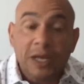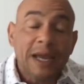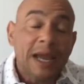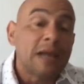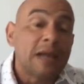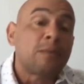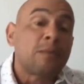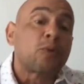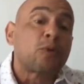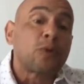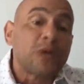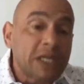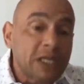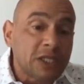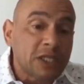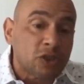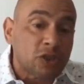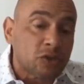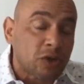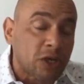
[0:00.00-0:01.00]
And
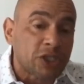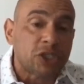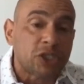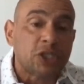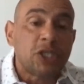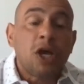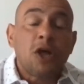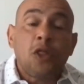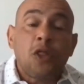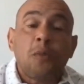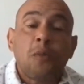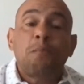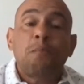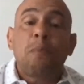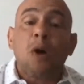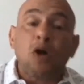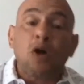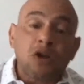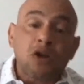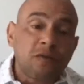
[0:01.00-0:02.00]
pre-construction, the
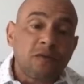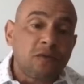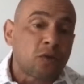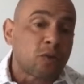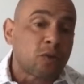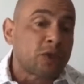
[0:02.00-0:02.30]
bulk of your